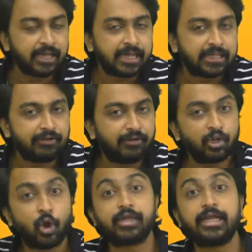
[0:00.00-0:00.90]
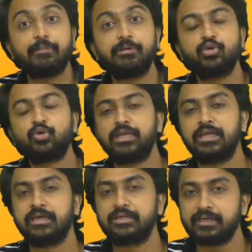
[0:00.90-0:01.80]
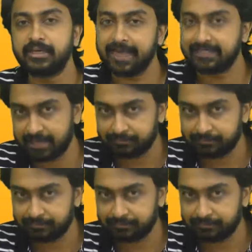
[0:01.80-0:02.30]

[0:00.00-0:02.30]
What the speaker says: they were not able to clear the exam.